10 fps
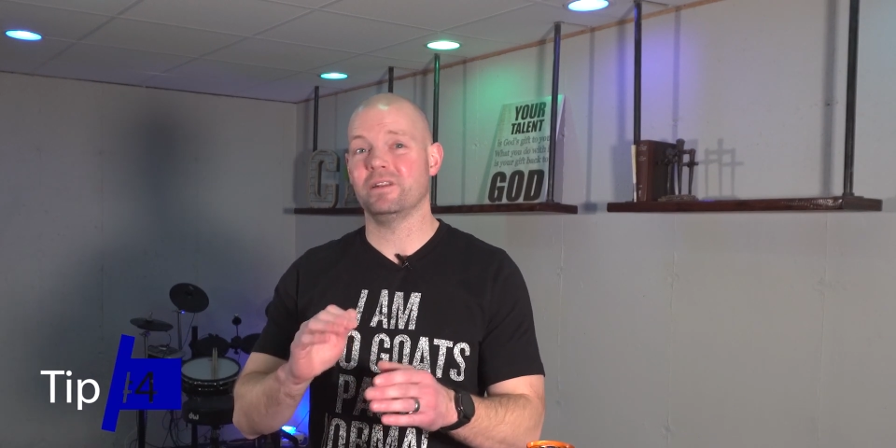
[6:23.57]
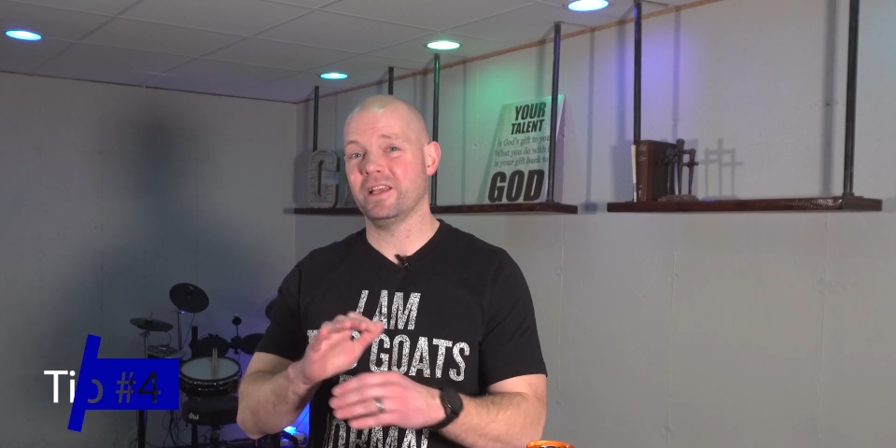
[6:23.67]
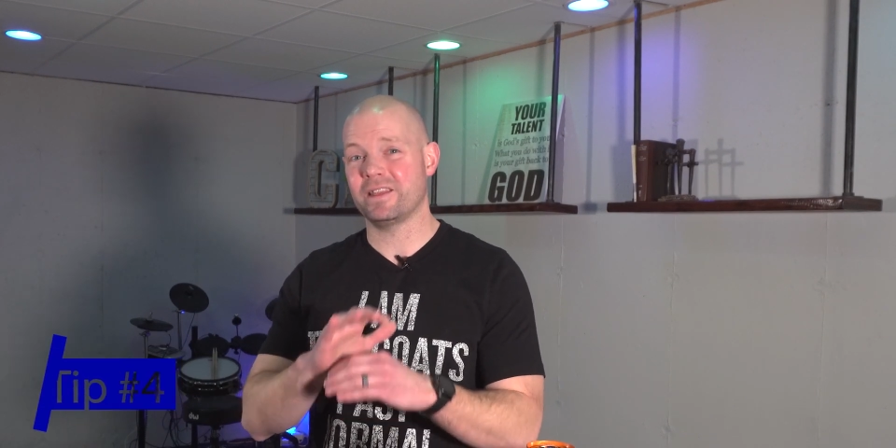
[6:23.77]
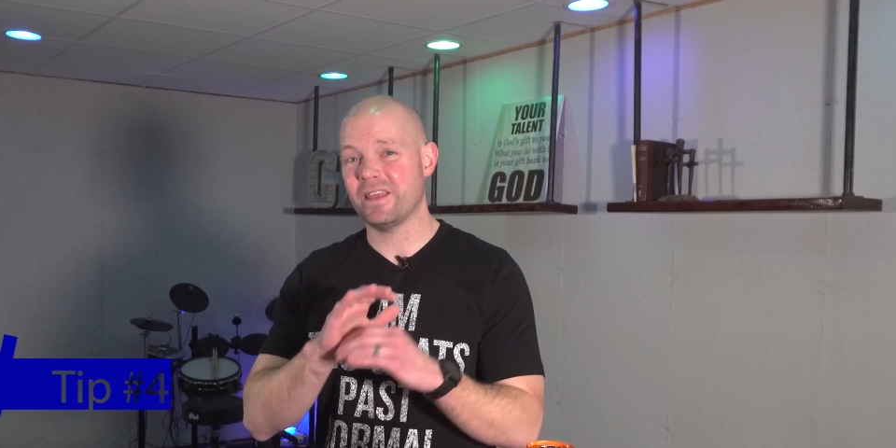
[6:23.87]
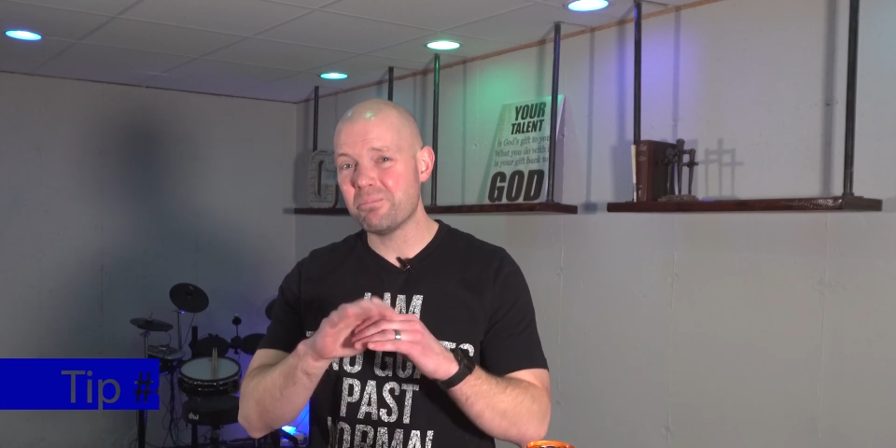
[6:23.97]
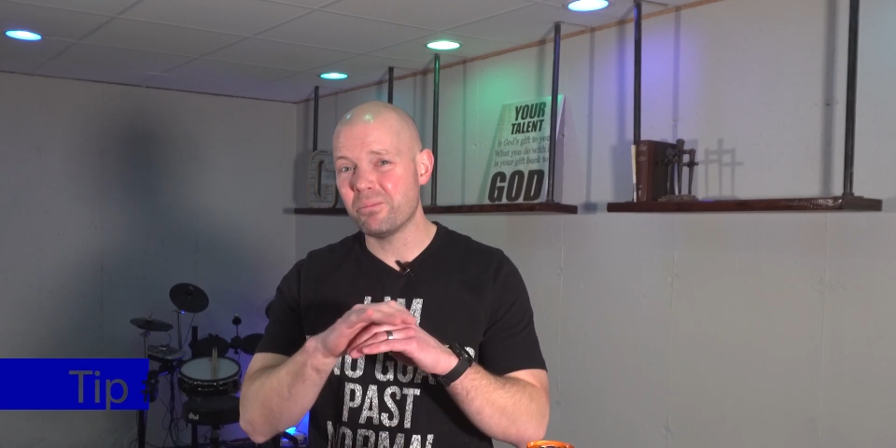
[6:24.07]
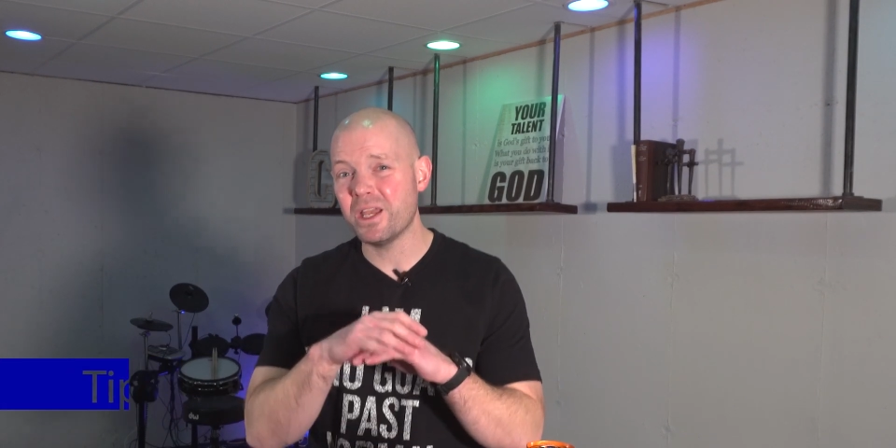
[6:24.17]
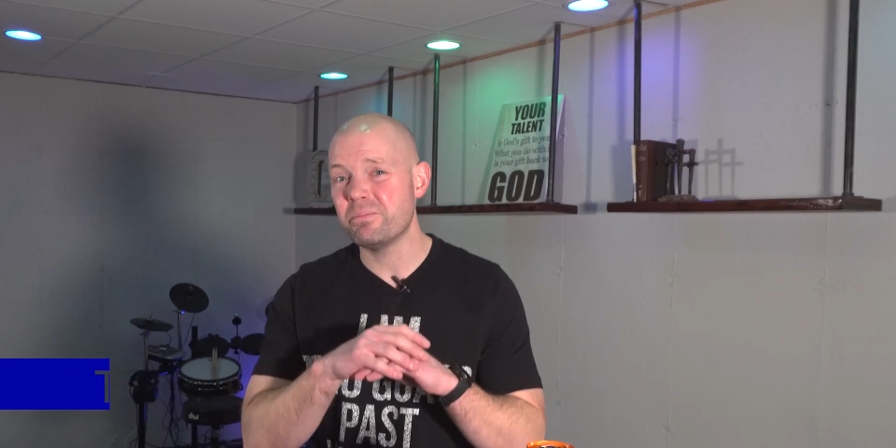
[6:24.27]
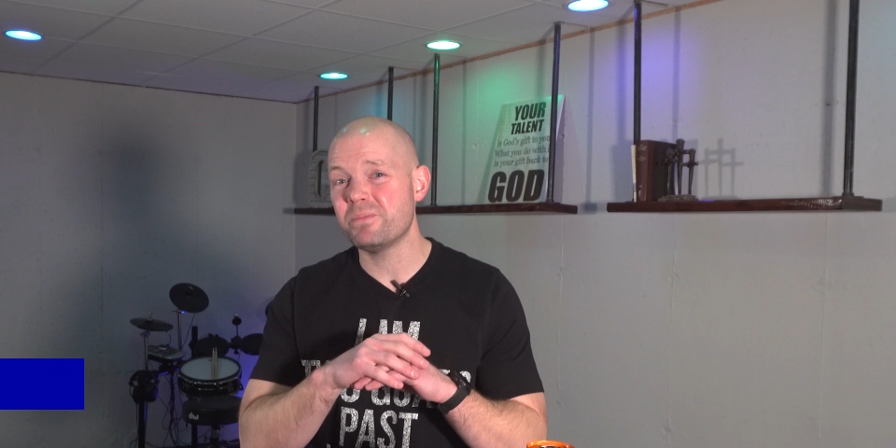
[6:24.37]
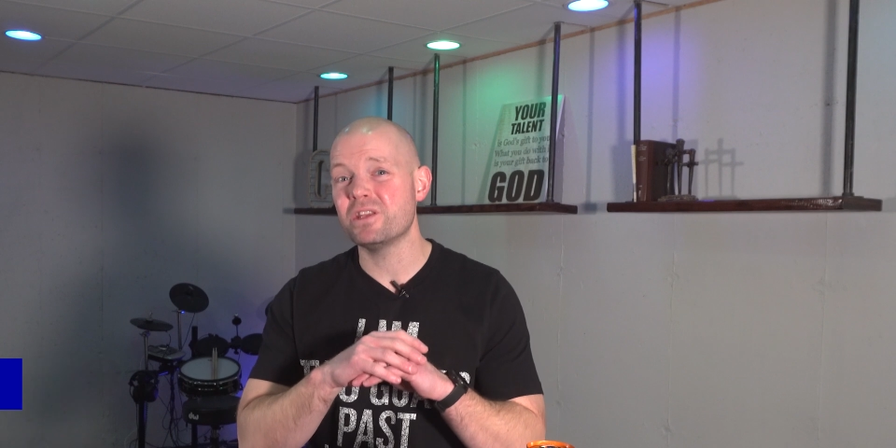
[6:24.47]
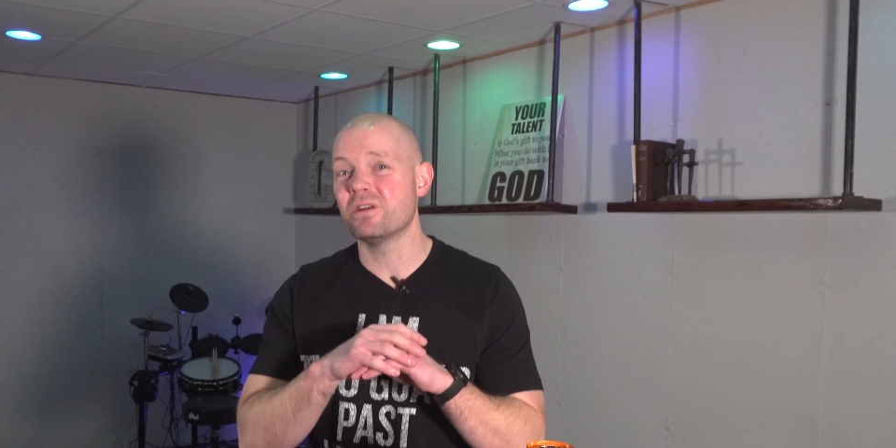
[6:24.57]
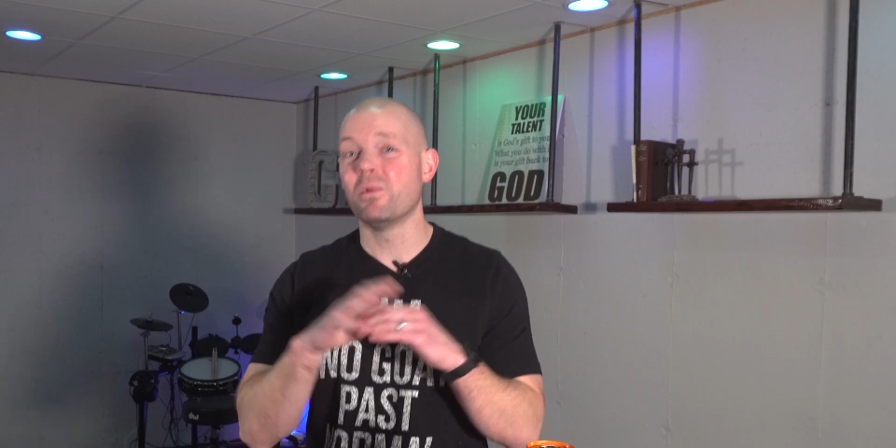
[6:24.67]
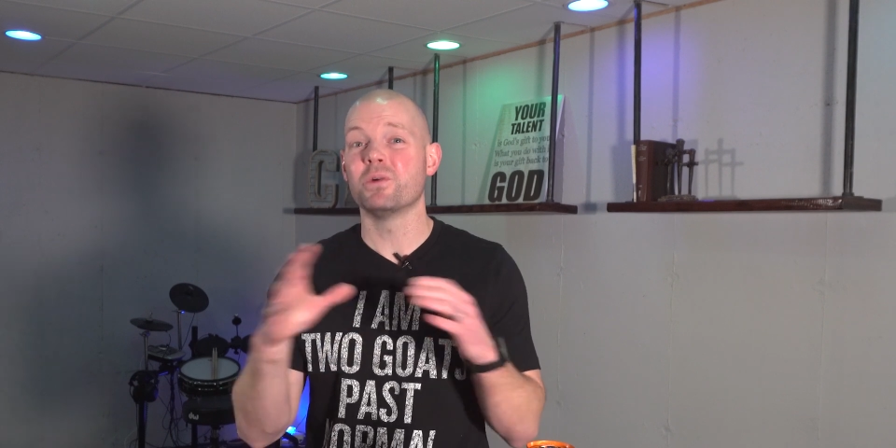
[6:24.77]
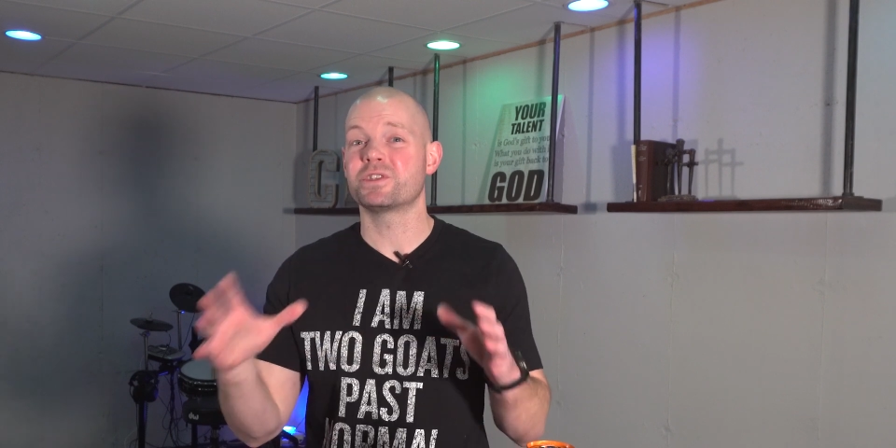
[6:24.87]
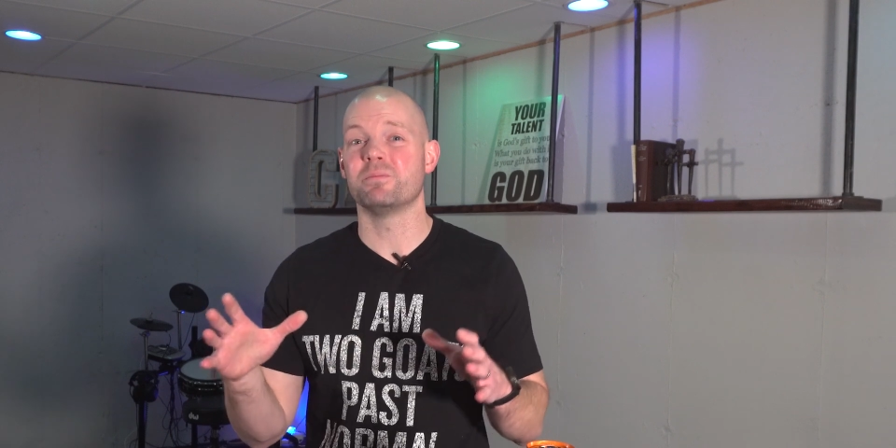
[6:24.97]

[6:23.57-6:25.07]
like that might be the most